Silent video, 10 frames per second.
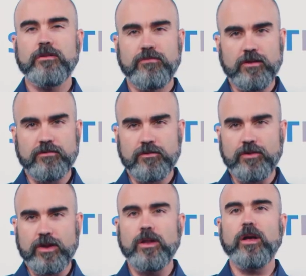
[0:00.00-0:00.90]
to flush the
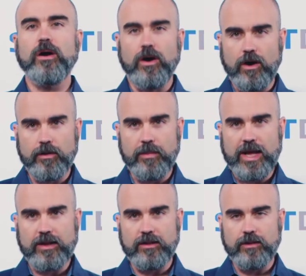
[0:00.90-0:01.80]
drain
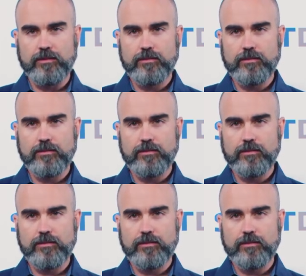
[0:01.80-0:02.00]
automatically.